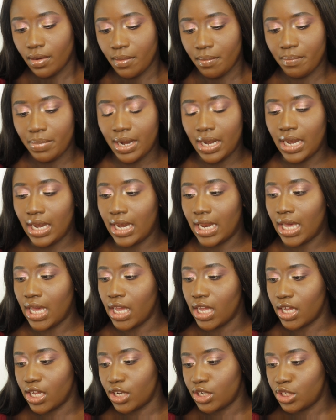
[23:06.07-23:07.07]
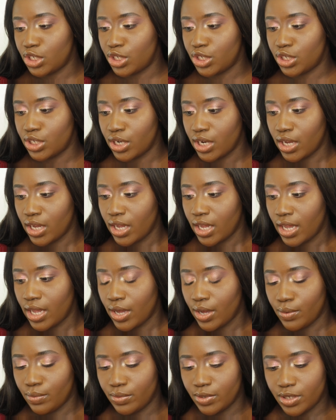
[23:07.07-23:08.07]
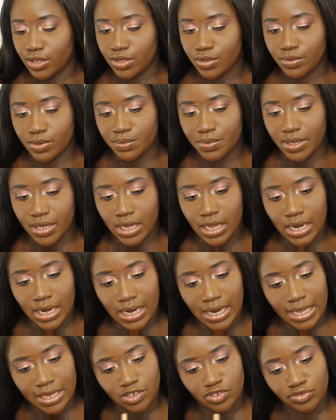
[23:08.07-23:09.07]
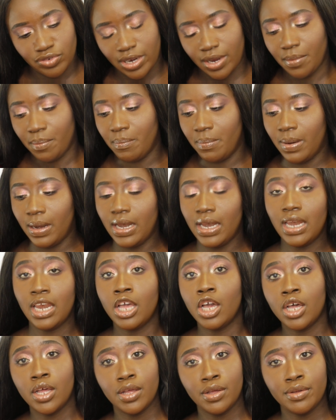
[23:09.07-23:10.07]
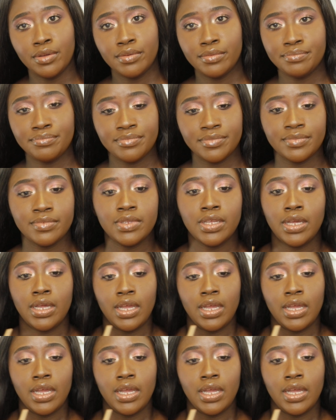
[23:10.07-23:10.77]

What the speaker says: blush, which will be Electric Bloom.